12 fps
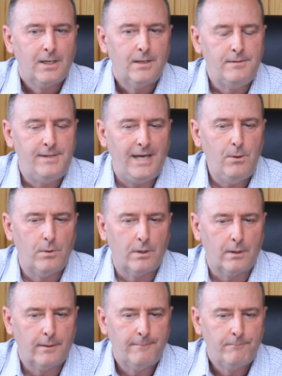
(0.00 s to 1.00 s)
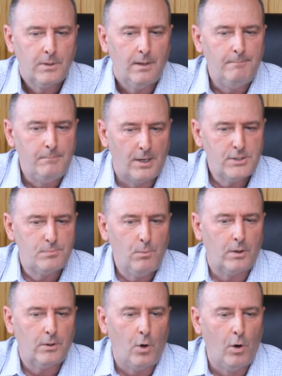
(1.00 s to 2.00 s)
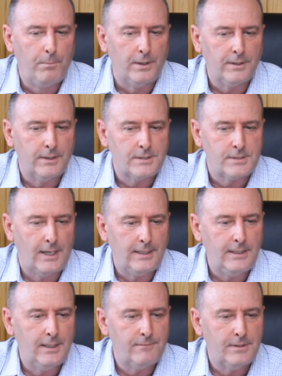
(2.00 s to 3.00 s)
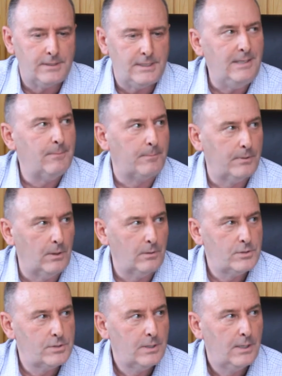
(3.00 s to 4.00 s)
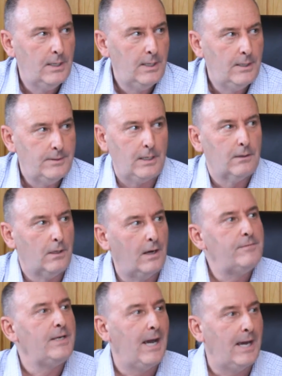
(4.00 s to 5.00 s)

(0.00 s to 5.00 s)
they were much more open to this idea of the team approach. They love the